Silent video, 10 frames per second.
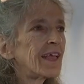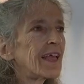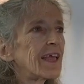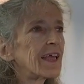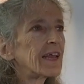
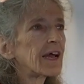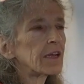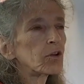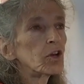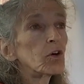And I
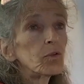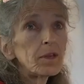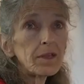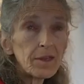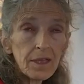don't know
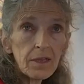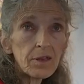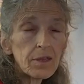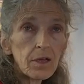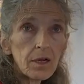that there is.
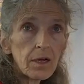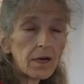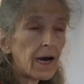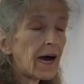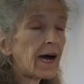
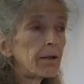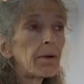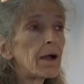I